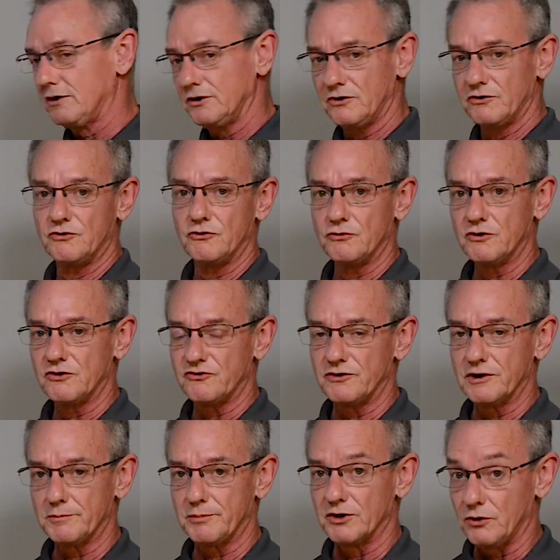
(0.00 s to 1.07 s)
you're doing is
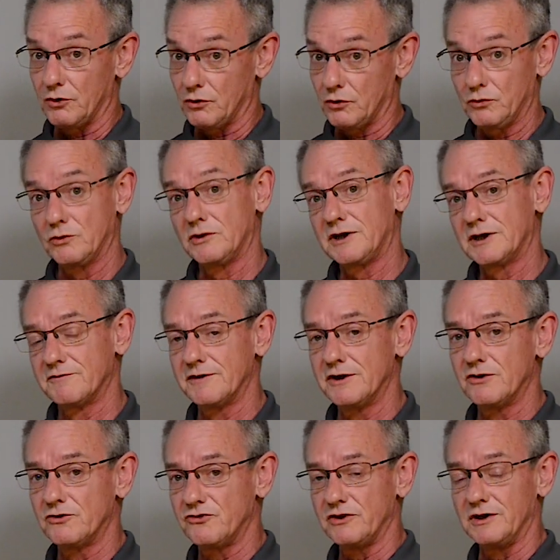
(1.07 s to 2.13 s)
dumping a whole lot of
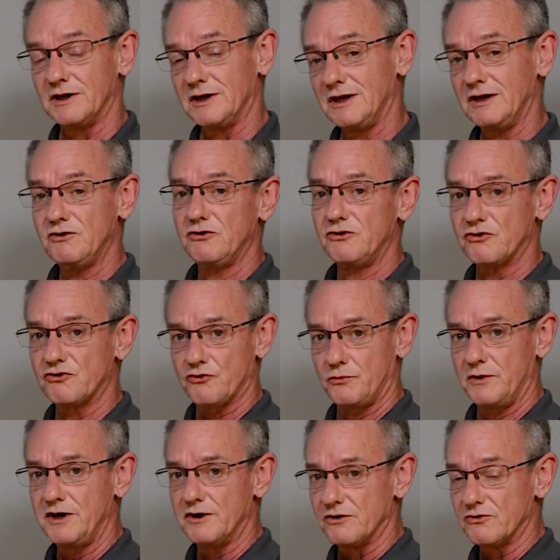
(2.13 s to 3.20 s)
energy into your
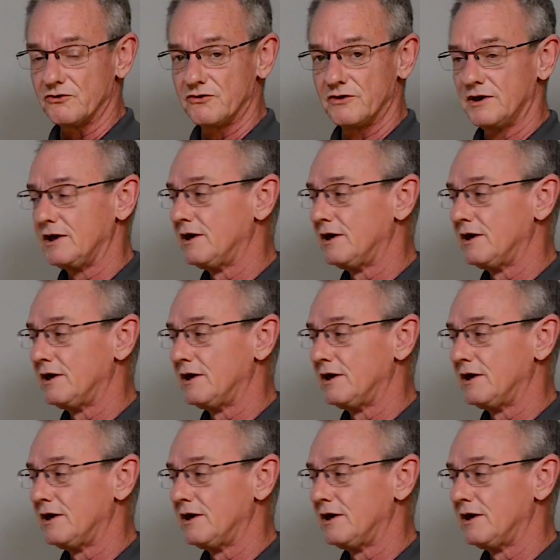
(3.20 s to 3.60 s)
tweeters.